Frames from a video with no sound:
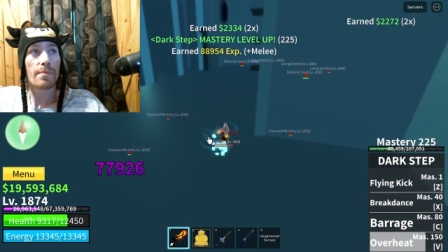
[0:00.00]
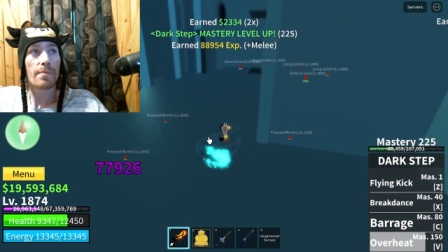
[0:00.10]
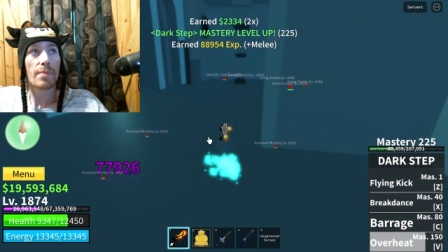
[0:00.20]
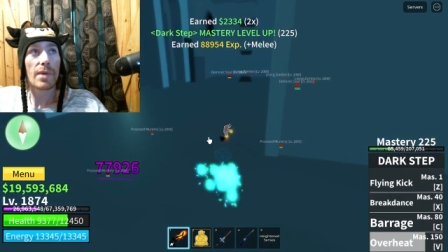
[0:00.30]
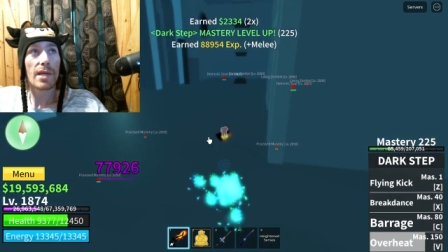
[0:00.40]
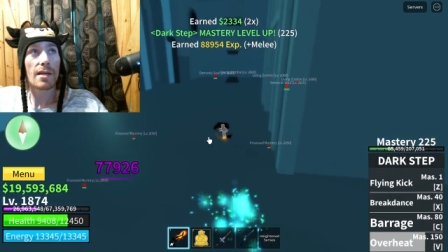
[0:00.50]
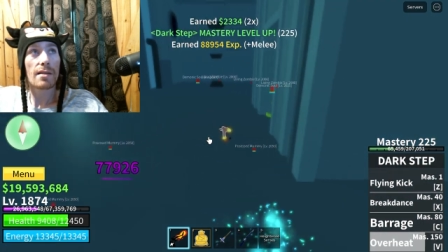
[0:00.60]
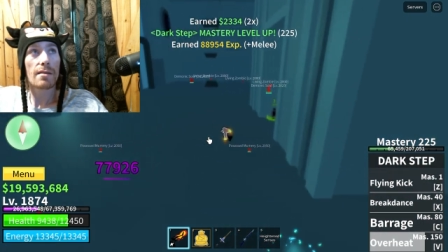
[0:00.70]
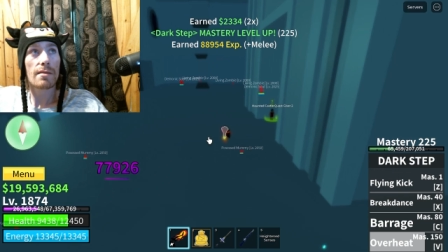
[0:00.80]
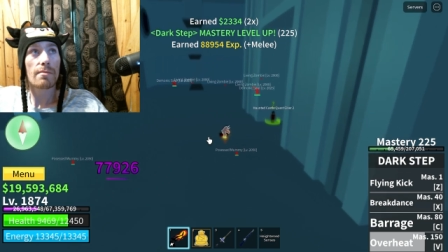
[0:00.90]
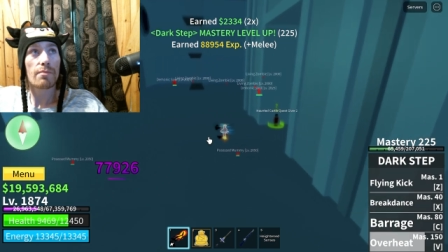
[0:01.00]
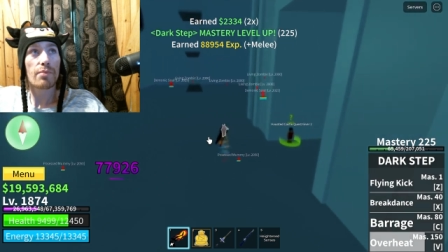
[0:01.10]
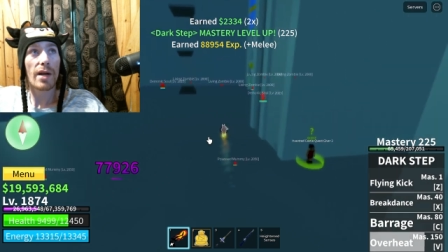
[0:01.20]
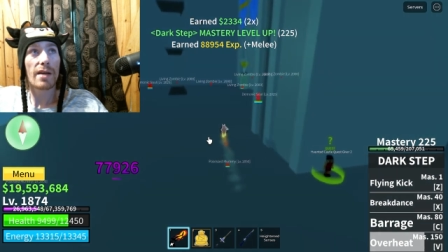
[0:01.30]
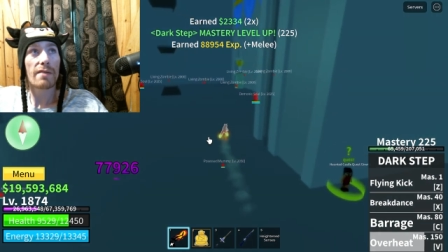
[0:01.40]
being
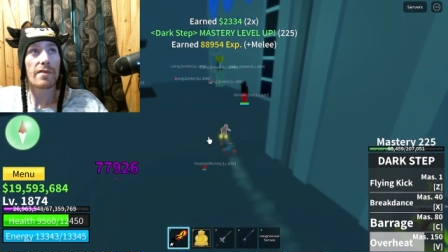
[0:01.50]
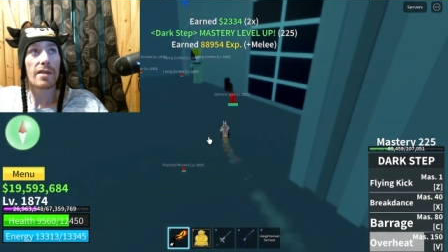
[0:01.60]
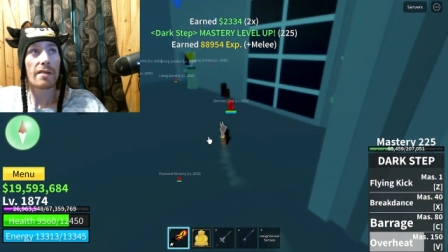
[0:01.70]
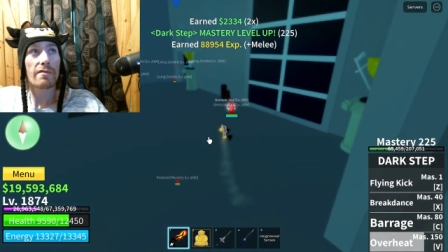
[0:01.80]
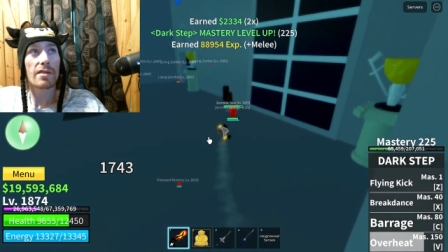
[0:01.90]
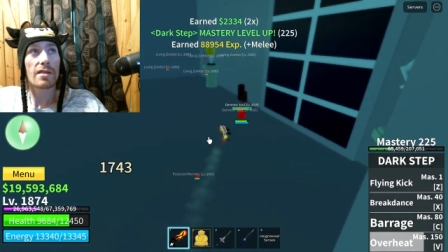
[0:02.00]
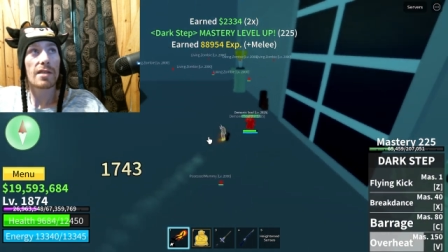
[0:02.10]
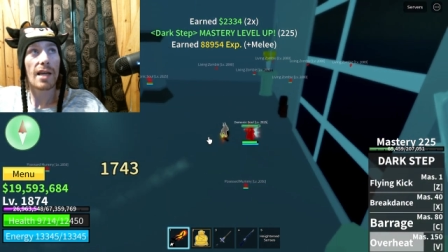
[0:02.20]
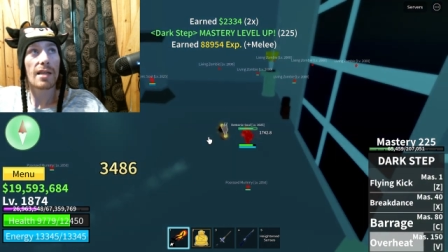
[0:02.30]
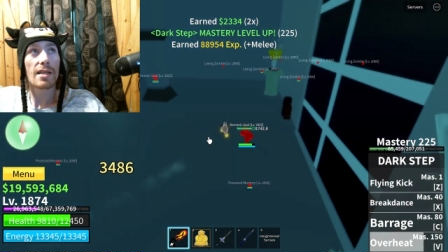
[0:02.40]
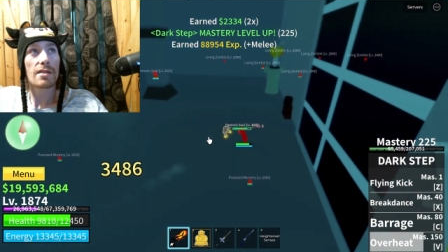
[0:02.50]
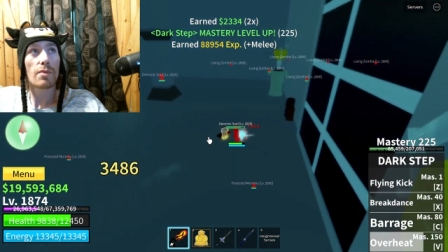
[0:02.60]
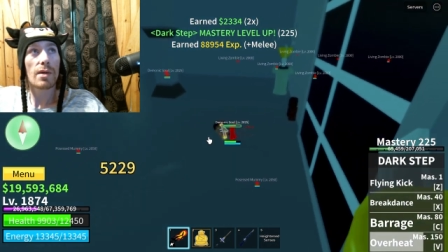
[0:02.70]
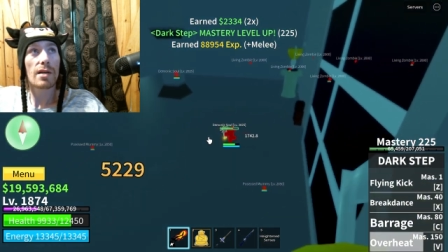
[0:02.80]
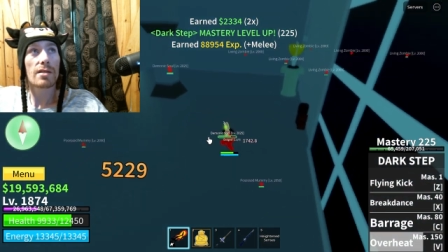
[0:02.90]
brave enough to say these
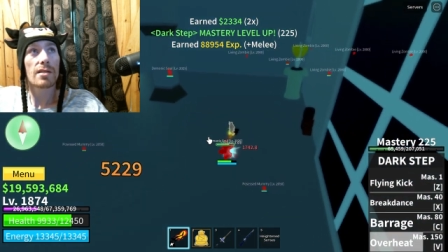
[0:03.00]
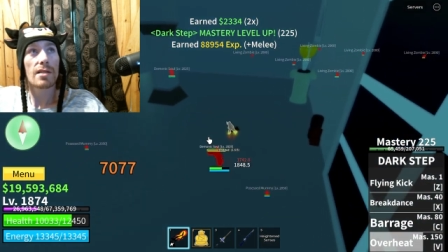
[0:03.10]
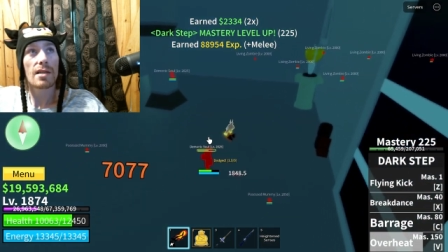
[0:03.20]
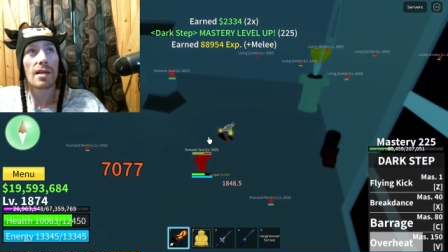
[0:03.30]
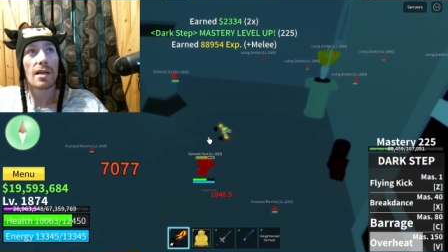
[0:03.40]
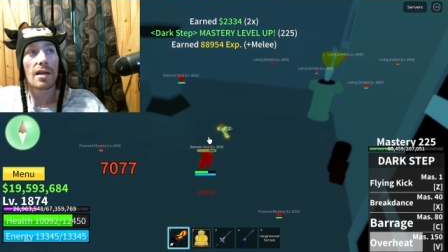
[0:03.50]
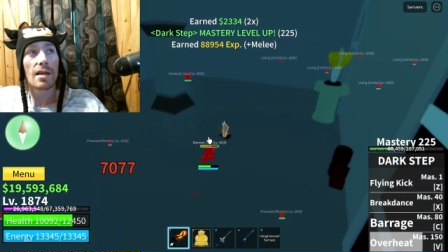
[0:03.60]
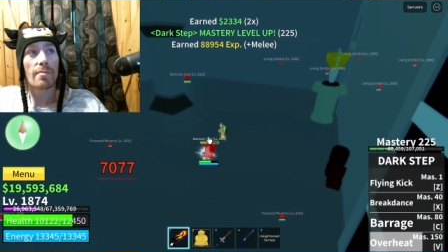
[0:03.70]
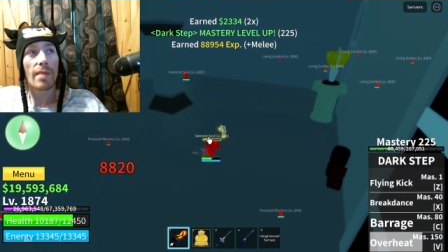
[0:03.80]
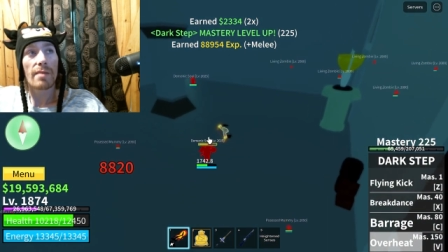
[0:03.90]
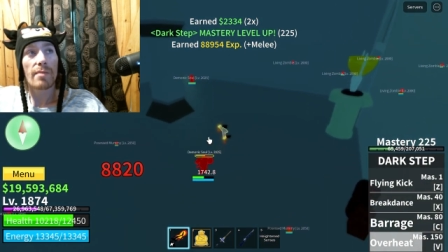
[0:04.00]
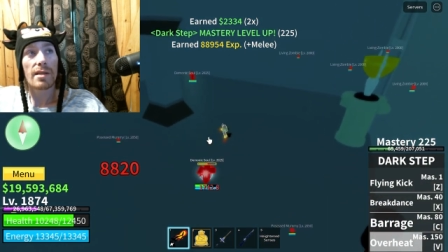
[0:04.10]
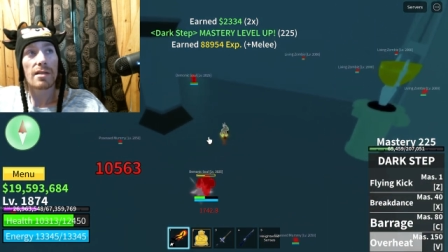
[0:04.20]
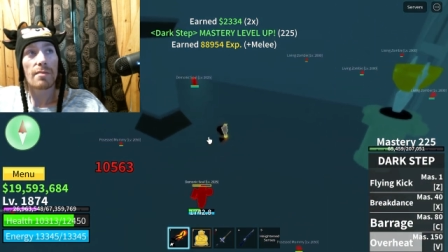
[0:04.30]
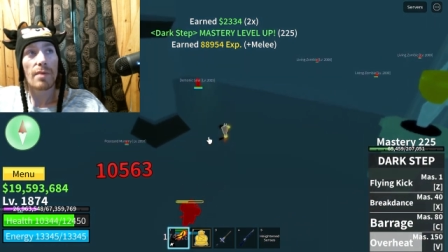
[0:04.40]
words that may be
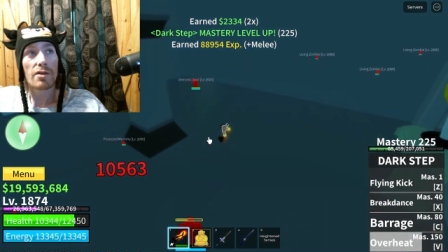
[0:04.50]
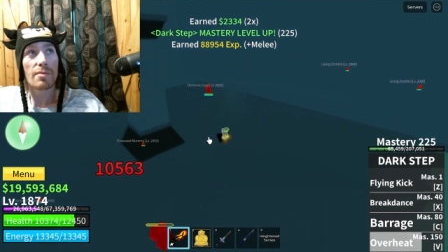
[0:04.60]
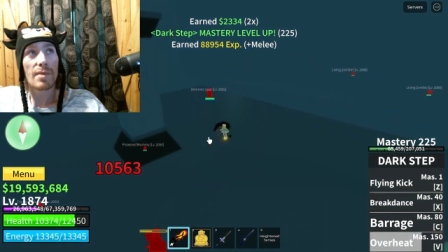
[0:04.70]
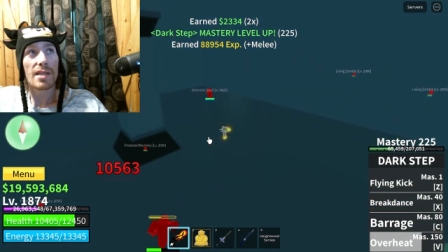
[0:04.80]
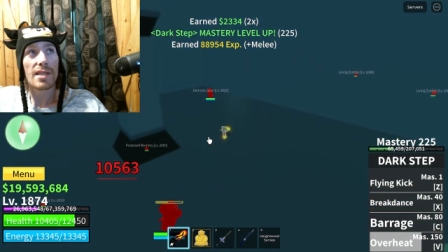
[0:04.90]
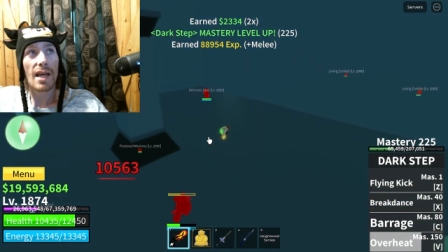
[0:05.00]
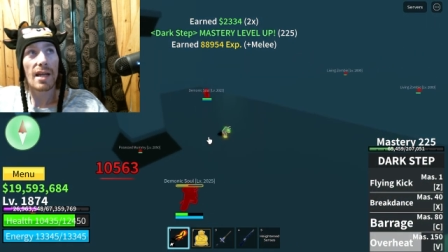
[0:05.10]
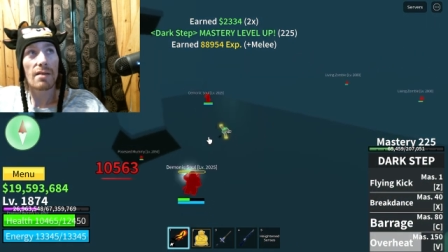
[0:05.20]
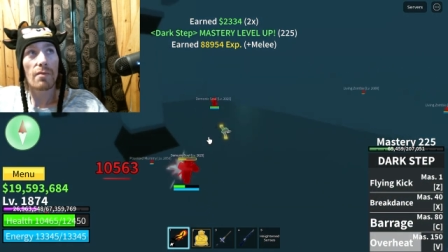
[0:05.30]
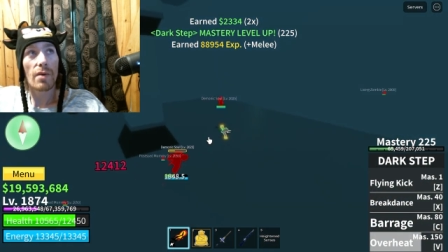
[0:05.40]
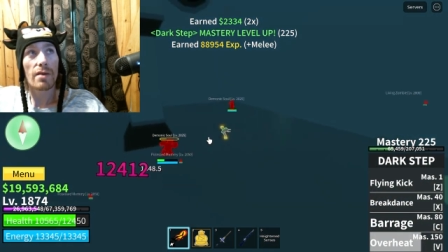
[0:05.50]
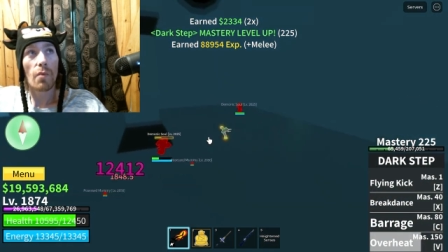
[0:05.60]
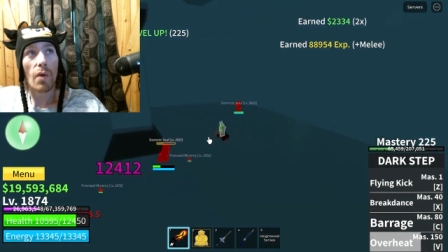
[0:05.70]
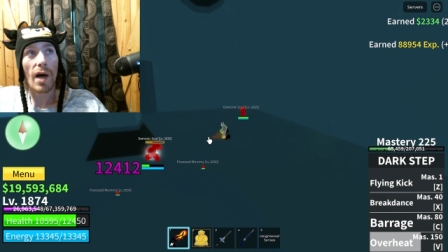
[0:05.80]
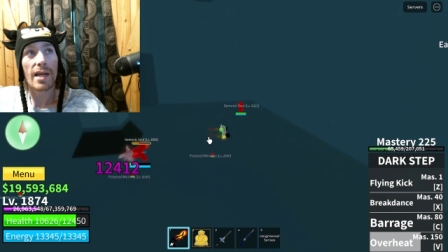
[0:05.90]
supposed to be said in one
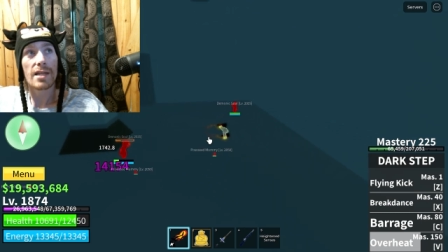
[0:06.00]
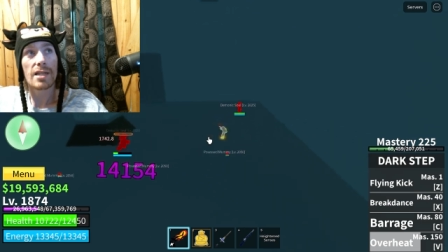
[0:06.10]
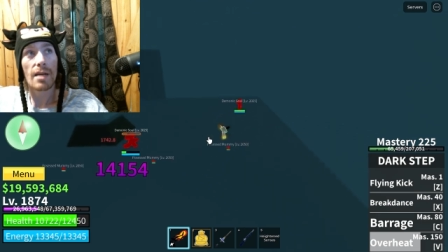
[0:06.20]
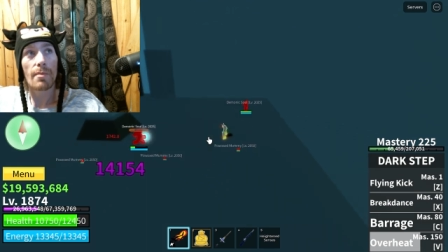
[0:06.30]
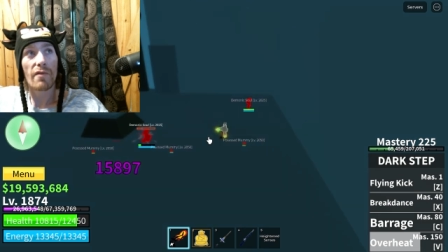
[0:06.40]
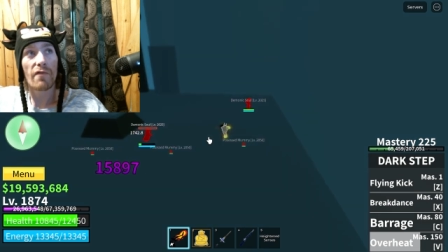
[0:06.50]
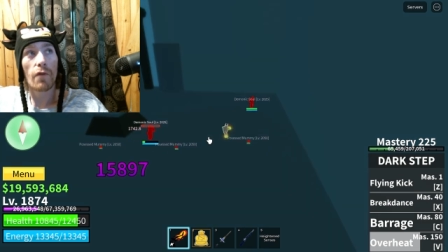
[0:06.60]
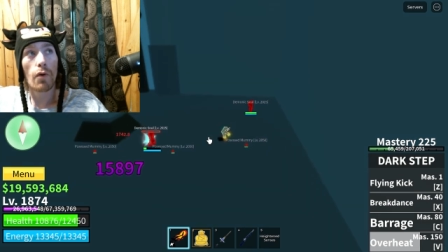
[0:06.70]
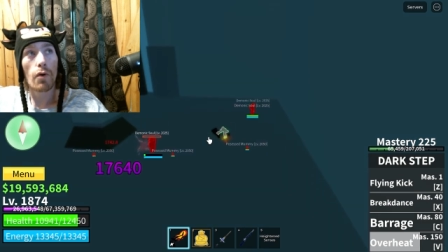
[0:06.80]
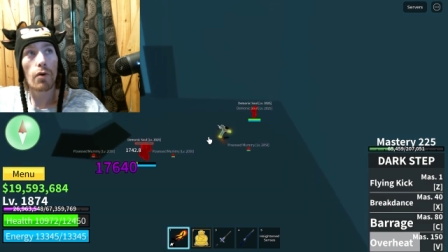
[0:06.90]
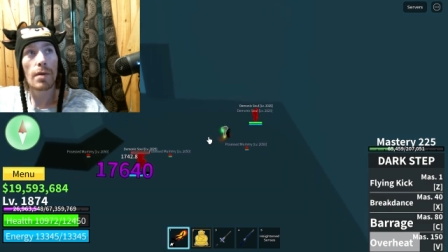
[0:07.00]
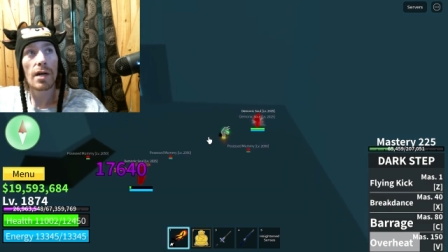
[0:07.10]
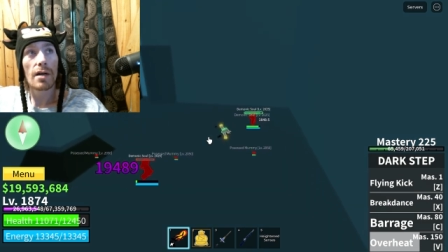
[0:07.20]
way, shape, or form,